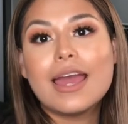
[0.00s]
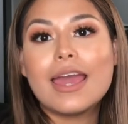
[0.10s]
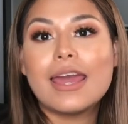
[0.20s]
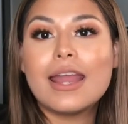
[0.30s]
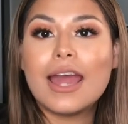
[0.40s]

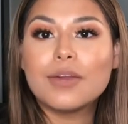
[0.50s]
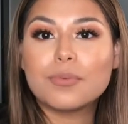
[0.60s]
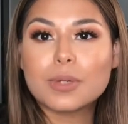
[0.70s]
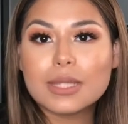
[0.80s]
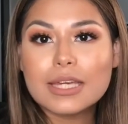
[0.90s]
and I
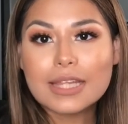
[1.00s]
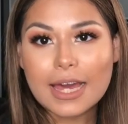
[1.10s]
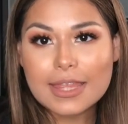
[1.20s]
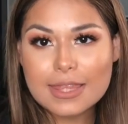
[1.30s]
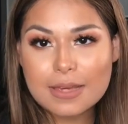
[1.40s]
really
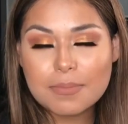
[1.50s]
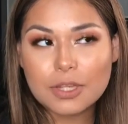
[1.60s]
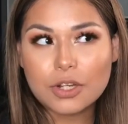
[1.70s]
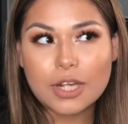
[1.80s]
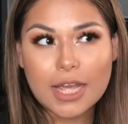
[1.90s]
like them.
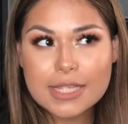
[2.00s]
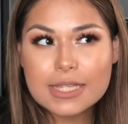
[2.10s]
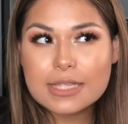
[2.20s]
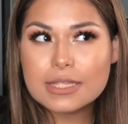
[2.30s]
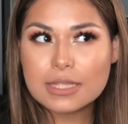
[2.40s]
They're nice
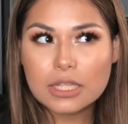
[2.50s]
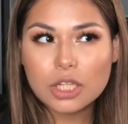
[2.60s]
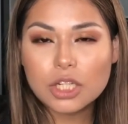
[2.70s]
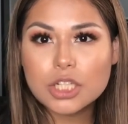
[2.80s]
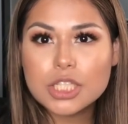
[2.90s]

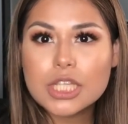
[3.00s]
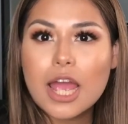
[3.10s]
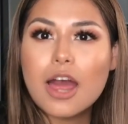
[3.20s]
concealers,